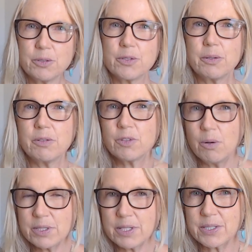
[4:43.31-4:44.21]
So, of
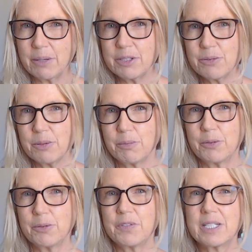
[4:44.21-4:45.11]
course, it's going to
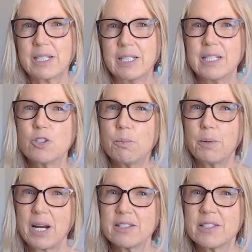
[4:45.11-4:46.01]
improve its clinical
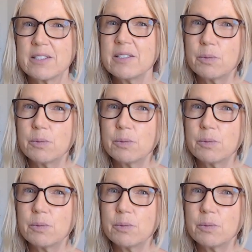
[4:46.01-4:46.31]
practices,